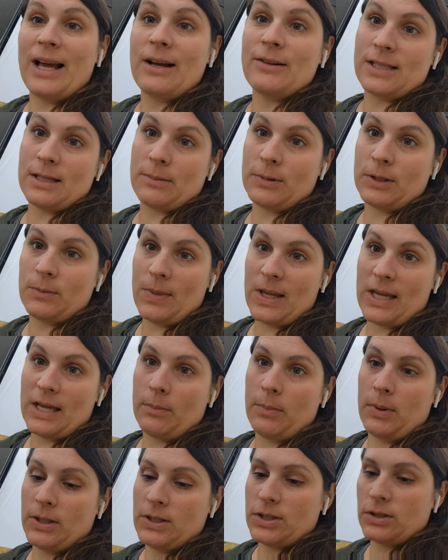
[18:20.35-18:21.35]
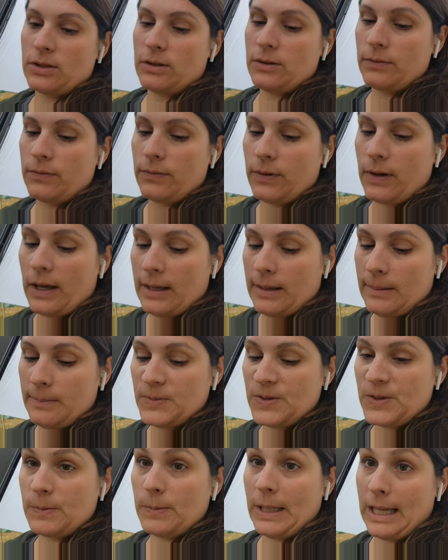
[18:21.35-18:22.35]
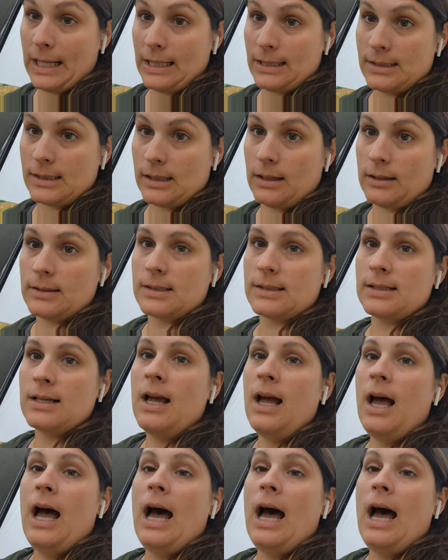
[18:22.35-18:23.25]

I was able to make a bunch of um, spaghetti sauce.